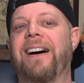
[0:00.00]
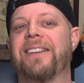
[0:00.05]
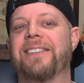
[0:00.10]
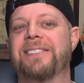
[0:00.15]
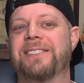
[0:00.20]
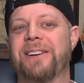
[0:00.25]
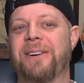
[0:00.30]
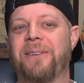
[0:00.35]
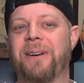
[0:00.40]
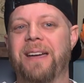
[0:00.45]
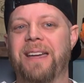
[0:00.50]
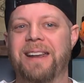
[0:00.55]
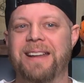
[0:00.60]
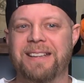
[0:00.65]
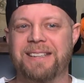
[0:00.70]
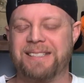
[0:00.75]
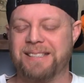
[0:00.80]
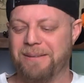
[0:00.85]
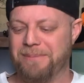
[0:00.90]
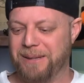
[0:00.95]
So it
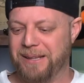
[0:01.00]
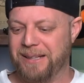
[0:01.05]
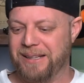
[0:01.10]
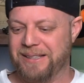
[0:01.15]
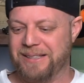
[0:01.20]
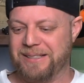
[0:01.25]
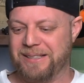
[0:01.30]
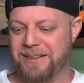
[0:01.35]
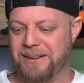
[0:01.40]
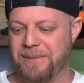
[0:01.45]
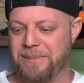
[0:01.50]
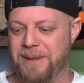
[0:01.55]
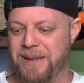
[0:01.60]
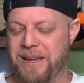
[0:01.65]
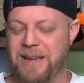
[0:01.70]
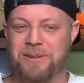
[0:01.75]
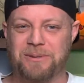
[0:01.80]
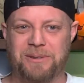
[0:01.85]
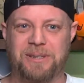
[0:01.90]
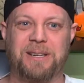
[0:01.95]
is something that's going to
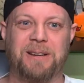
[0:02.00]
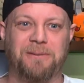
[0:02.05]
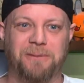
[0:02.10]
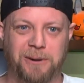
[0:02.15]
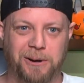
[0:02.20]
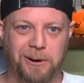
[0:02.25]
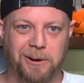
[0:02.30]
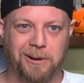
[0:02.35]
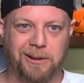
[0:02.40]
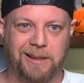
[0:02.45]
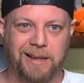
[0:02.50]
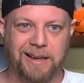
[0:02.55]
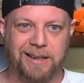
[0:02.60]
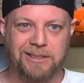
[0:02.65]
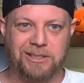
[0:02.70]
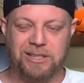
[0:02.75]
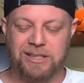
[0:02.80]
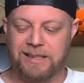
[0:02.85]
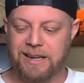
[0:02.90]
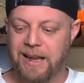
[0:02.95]
be interesting for your
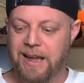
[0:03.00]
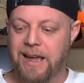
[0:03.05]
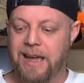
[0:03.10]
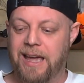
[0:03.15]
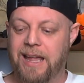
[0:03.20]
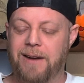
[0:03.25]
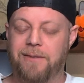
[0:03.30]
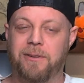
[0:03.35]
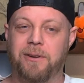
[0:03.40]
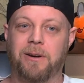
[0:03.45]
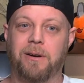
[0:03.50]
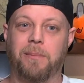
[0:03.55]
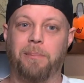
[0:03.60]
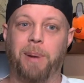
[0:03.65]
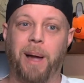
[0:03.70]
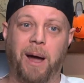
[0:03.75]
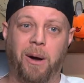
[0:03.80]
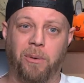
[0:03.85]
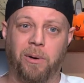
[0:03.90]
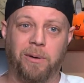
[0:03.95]
collection, and if you're a
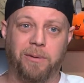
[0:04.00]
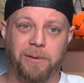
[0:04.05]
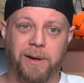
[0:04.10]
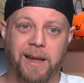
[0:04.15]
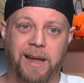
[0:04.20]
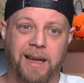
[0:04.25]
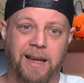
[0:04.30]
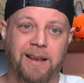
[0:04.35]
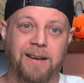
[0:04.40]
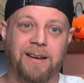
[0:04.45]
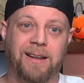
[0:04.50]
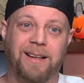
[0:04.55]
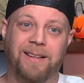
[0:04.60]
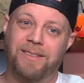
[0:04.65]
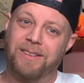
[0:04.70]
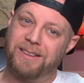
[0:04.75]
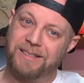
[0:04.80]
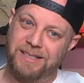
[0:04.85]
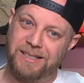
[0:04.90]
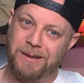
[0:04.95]
Power fan,
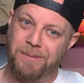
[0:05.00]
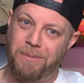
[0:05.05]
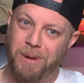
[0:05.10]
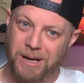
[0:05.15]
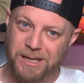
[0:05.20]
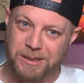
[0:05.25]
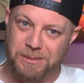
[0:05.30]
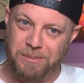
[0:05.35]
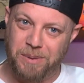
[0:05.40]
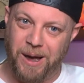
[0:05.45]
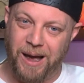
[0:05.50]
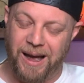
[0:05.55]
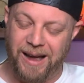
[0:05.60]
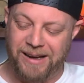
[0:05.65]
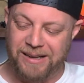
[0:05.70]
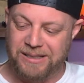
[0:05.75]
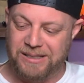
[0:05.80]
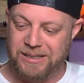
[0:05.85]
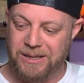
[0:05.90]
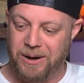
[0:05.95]
this is a must
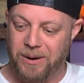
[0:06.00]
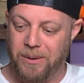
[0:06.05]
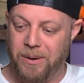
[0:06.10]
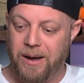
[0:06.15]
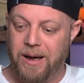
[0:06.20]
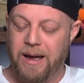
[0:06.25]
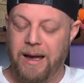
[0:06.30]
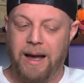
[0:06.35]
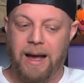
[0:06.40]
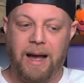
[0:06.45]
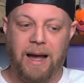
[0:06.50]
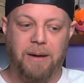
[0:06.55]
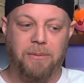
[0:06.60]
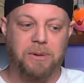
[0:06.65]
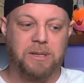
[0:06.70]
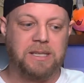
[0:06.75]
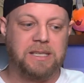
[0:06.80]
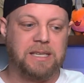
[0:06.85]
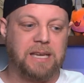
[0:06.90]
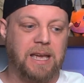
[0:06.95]
buy. So I
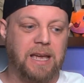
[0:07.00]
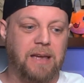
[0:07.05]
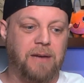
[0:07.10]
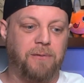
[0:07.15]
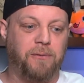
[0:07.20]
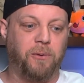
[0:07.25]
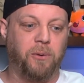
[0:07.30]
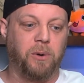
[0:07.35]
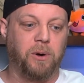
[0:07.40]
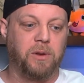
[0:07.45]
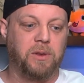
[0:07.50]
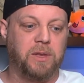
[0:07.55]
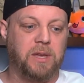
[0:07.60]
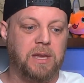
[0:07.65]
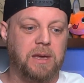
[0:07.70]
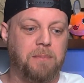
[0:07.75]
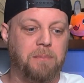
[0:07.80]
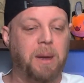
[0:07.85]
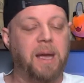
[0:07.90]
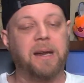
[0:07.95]
would say for
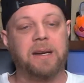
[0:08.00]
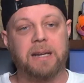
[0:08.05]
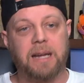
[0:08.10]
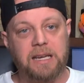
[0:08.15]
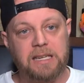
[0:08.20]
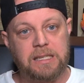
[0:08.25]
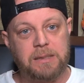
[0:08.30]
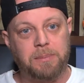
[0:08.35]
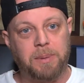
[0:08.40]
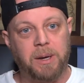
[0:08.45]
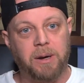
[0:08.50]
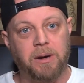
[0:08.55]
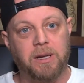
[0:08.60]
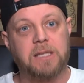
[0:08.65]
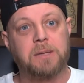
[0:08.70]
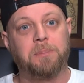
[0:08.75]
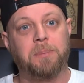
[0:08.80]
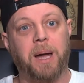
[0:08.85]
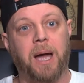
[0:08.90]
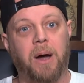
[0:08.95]
the Bandai
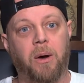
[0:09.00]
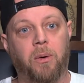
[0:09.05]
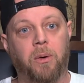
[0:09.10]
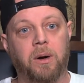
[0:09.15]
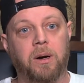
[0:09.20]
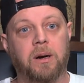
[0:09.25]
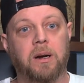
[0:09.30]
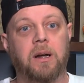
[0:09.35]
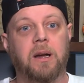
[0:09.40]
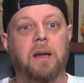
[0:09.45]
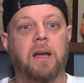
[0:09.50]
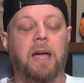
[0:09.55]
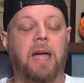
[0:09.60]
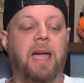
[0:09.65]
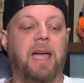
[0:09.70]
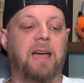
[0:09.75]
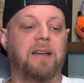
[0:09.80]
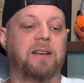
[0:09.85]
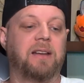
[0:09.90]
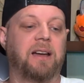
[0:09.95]
Spirits Power,
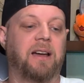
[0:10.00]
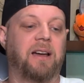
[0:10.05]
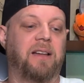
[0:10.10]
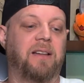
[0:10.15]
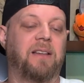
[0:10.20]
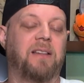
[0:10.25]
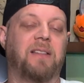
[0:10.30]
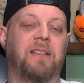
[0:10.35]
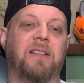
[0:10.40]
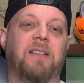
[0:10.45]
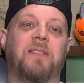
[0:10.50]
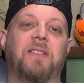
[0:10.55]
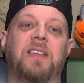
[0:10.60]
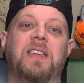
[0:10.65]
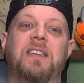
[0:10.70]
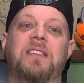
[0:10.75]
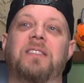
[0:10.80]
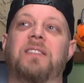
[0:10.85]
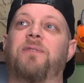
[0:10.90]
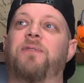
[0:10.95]
and
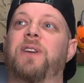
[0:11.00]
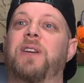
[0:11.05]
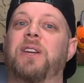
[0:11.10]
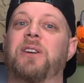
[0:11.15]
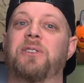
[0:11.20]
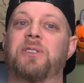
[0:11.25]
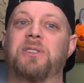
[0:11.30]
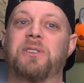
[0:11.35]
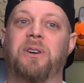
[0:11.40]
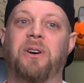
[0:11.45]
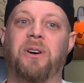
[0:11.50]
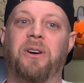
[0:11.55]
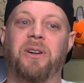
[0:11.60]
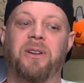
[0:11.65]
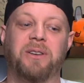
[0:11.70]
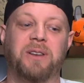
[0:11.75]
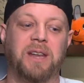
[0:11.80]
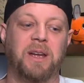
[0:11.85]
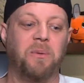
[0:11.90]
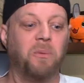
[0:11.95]
the figure's
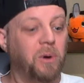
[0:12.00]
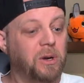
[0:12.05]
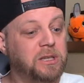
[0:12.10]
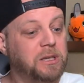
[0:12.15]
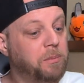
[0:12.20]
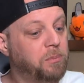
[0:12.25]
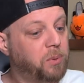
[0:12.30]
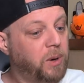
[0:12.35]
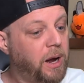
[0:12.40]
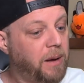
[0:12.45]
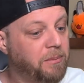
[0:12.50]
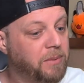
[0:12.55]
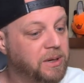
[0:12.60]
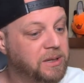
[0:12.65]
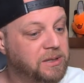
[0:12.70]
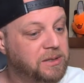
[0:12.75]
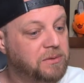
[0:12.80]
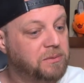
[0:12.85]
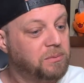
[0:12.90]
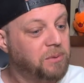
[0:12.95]
called It Was a
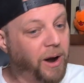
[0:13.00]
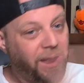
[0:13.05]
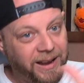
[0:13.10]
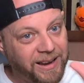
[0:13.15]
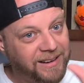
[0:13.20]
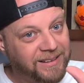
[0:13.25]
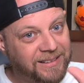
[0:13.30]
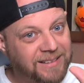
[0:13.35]
Promise, right?